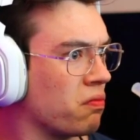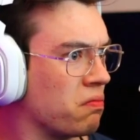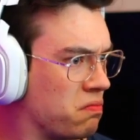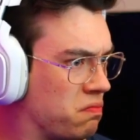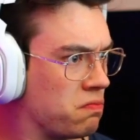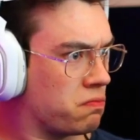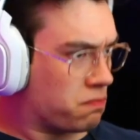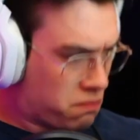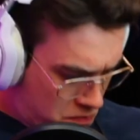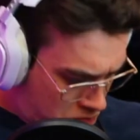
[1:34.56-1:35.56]

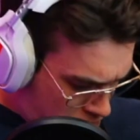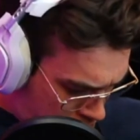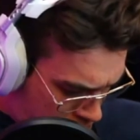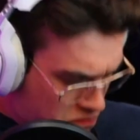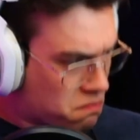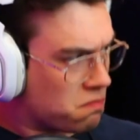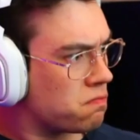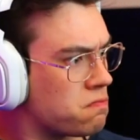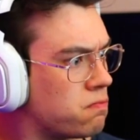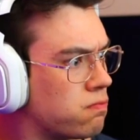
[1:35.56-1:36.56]

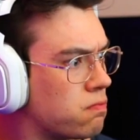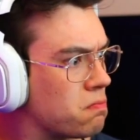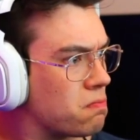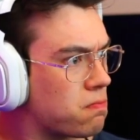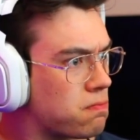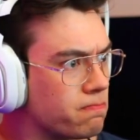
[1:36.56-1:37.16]
[no speech]